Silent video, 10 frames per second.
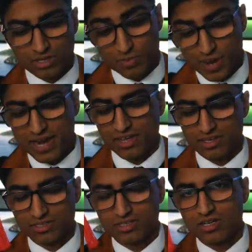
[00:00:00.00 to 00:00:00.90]
You made it.
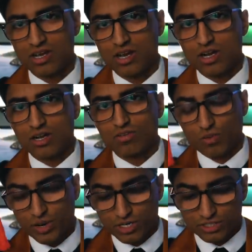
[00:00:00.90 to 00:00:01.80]

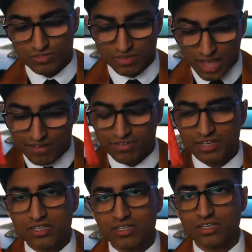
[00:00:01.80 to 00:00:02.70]
Four years of
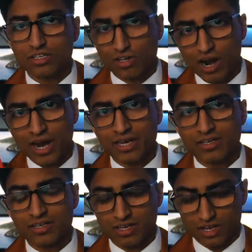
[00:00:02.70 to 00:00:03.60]
laughing,
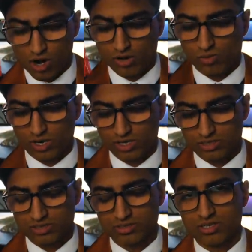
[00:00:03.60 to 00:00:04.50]
crying, and hard
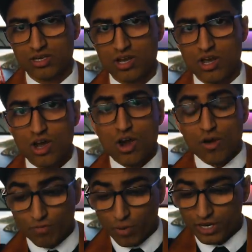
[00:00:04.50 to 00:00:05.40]
work.
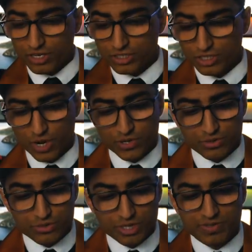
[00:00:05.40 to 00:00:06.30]
Four years ago, you
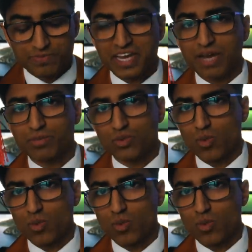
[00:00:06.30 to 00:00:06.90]
dreamed of being able to